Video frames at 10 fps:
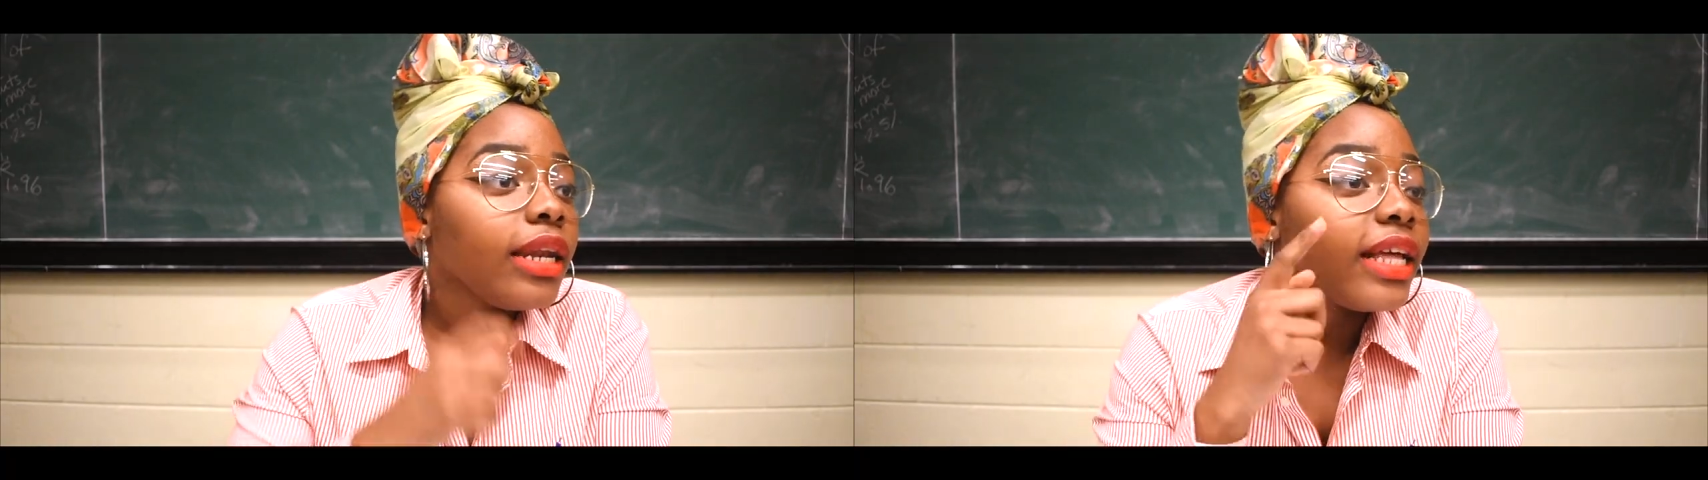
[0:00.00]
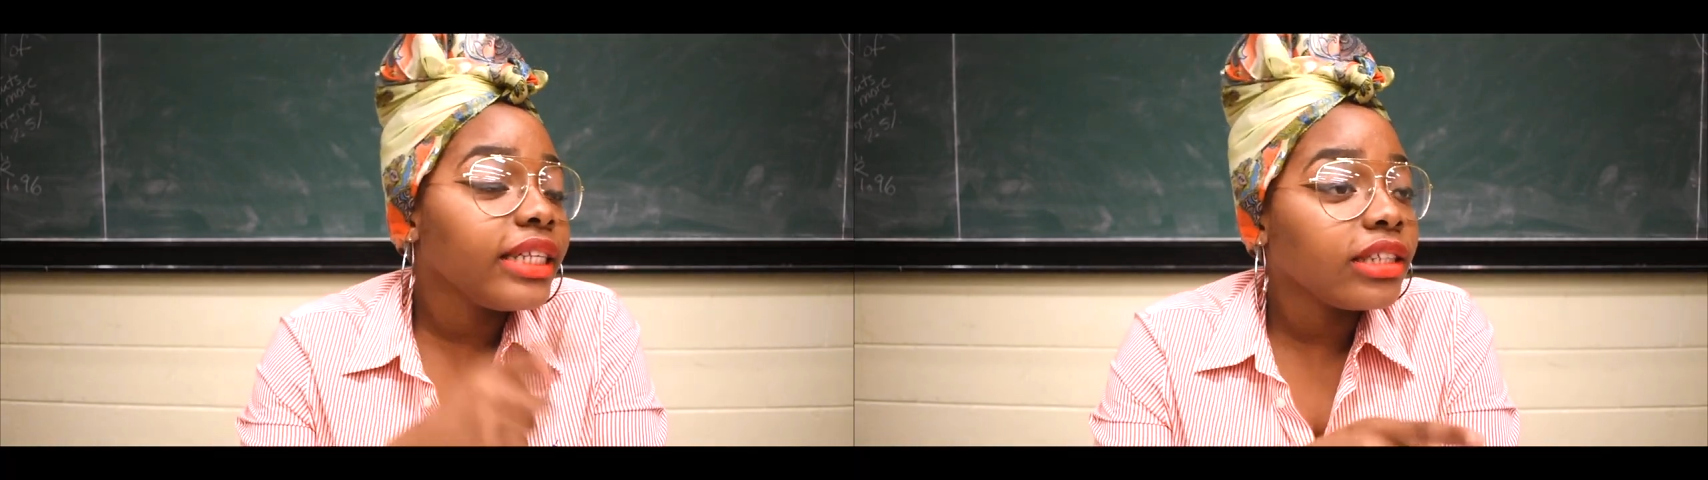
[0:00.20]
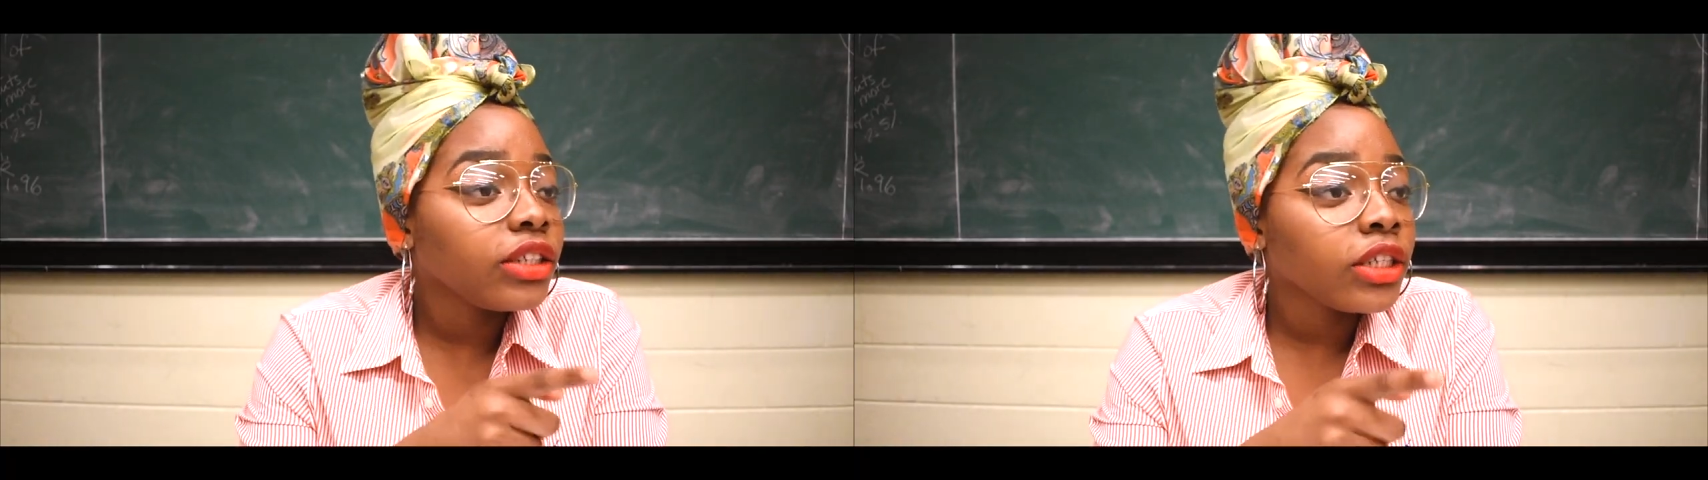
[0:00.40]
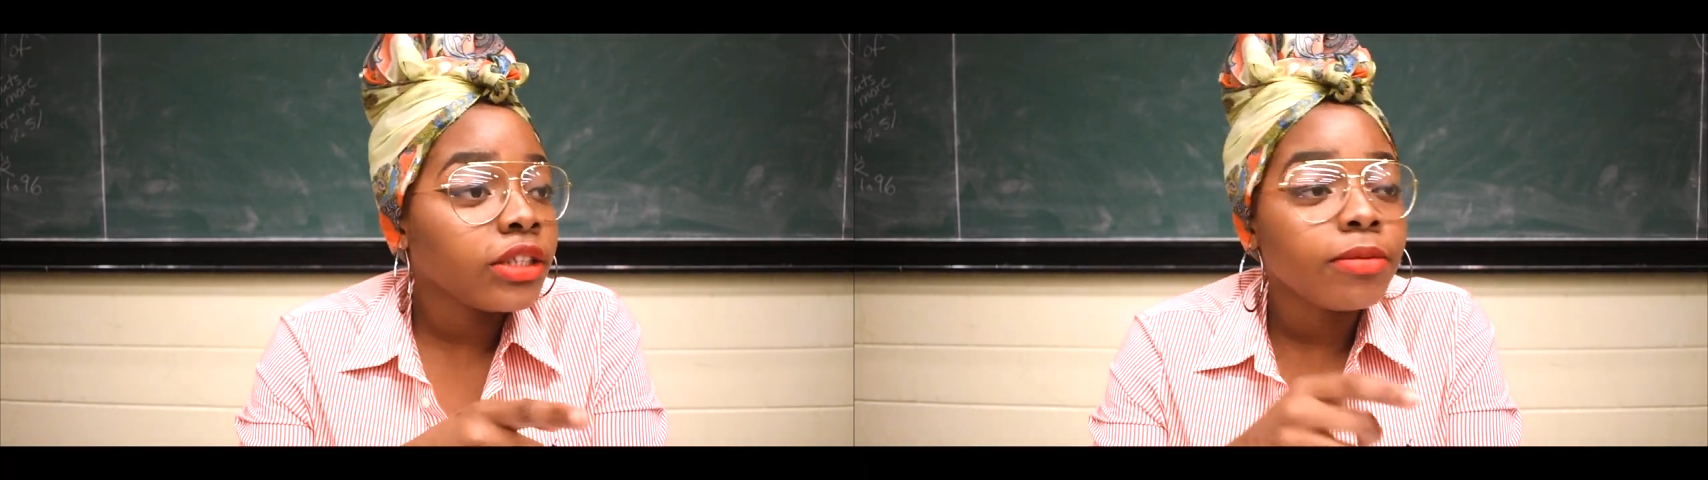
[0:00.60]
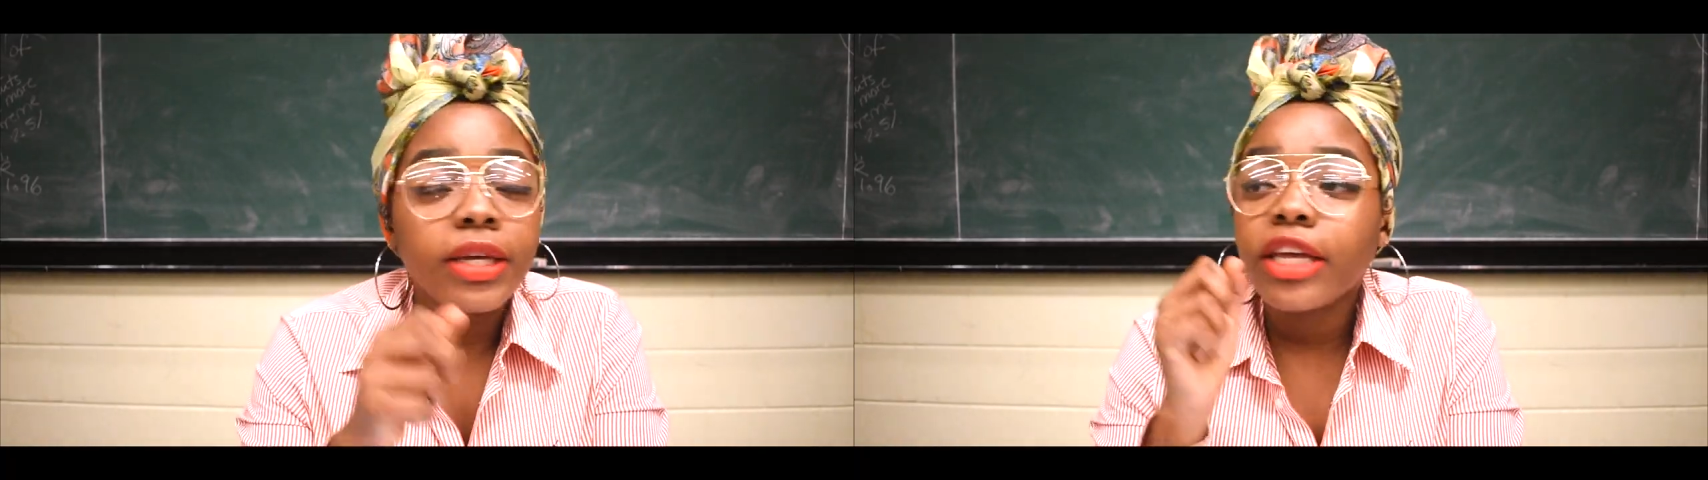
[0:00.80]
Ladies and
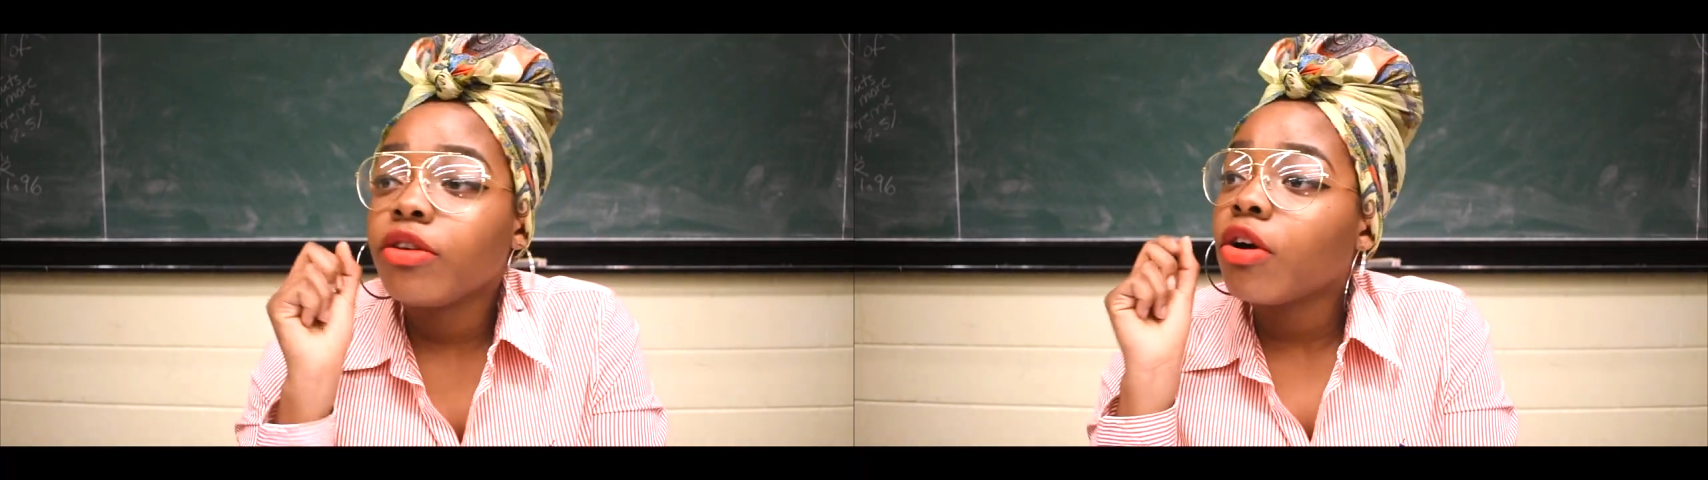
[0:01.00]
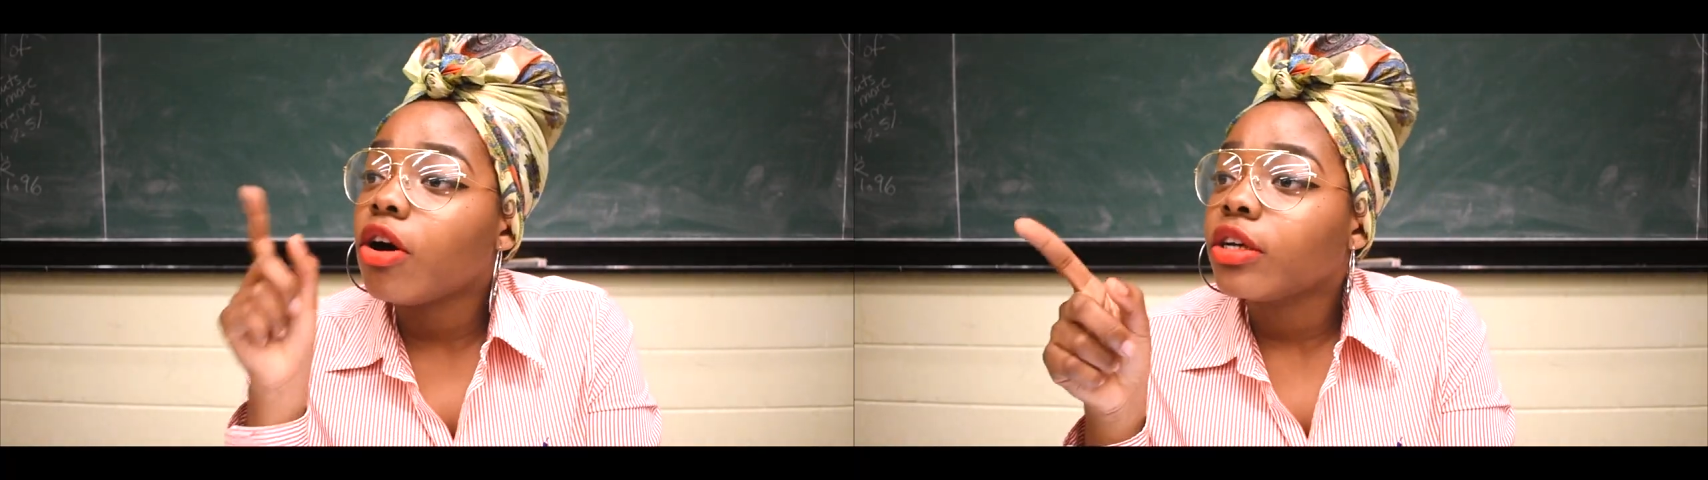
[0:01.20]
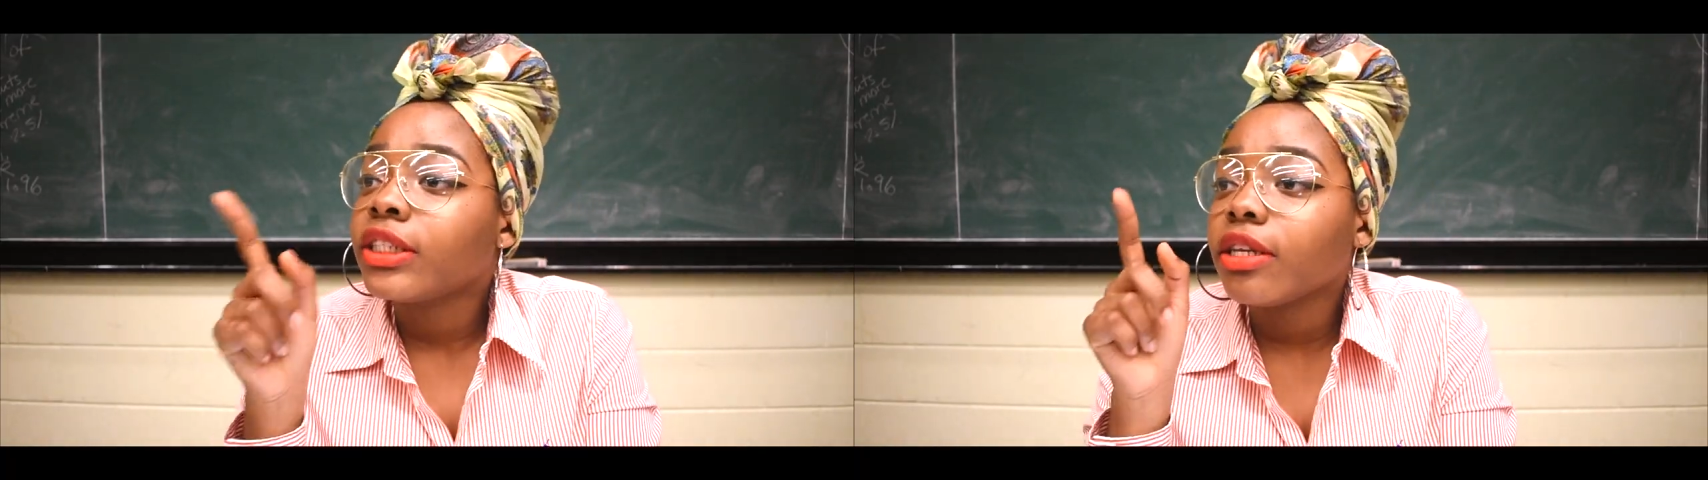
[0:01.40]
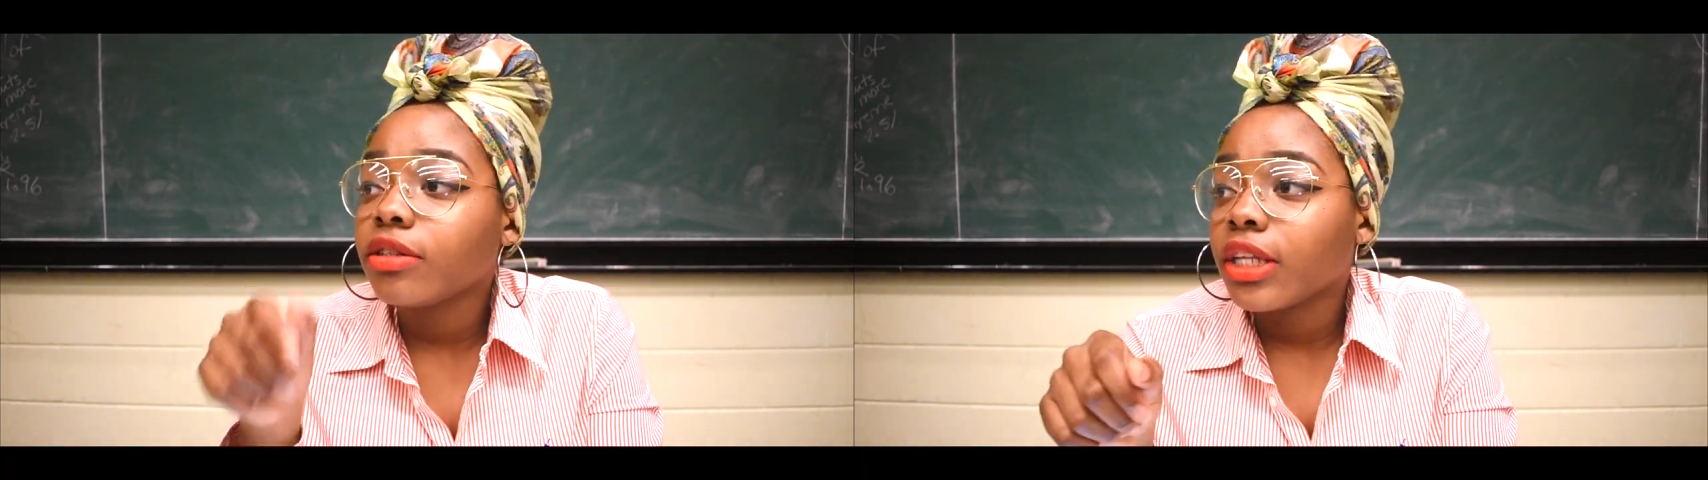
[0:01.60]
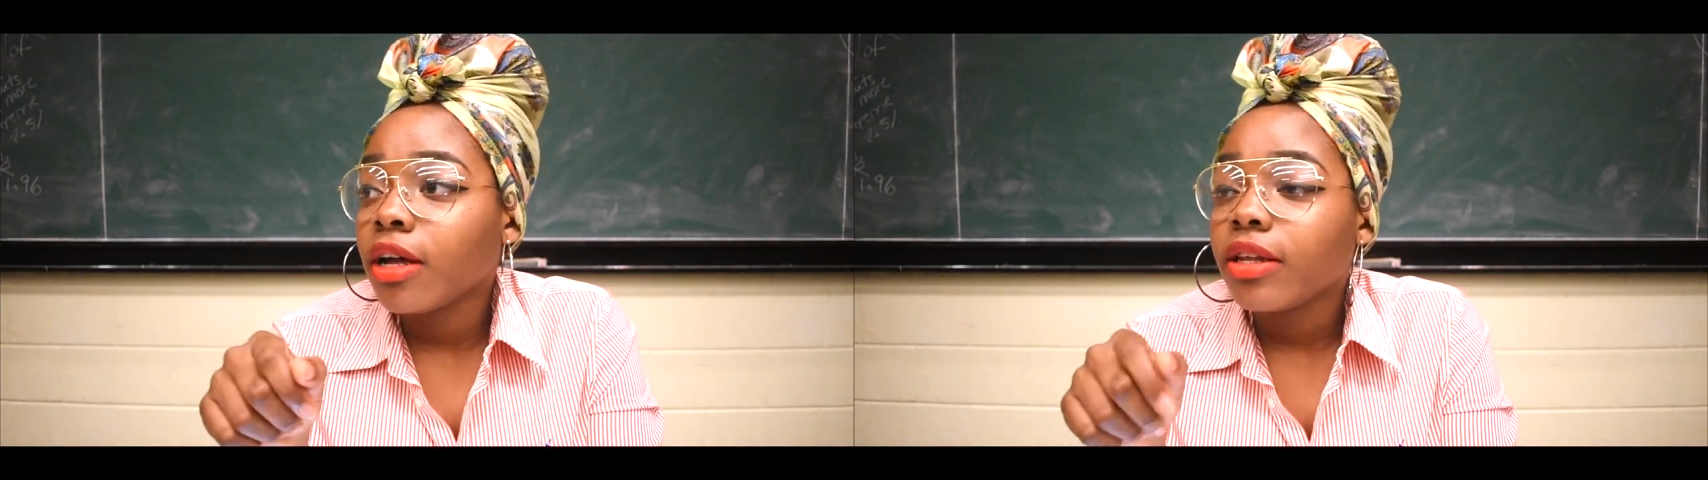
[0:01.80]
gentlemen, can you all
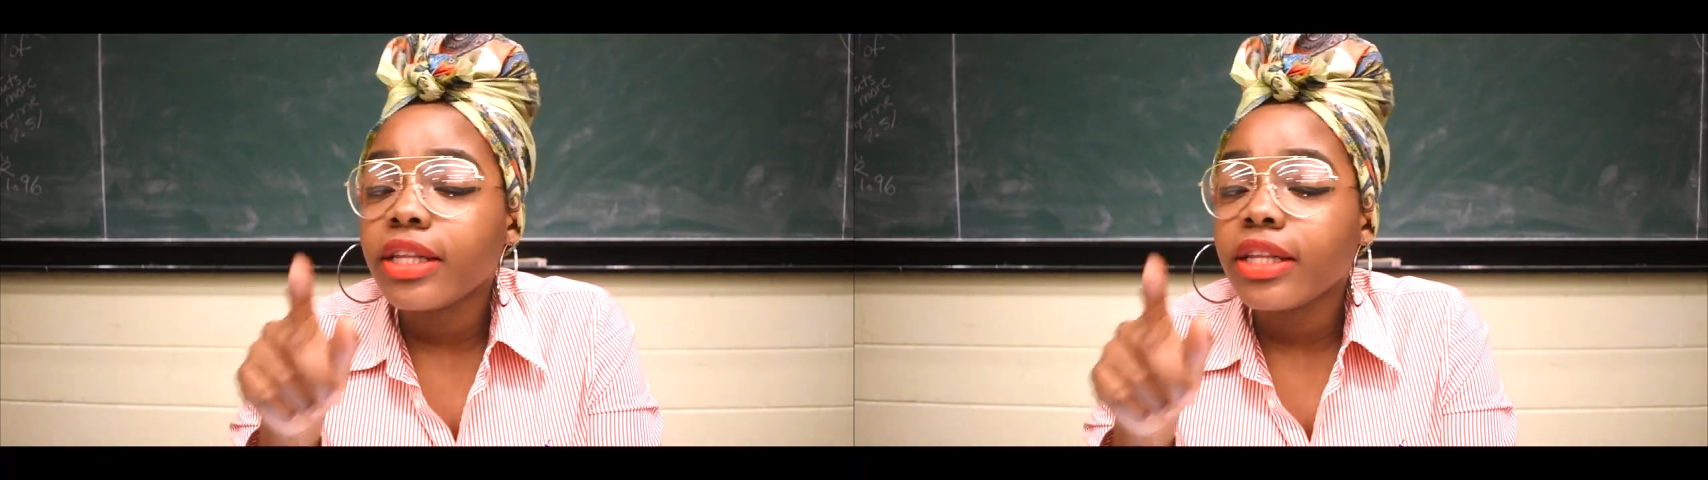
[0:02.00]
settle down?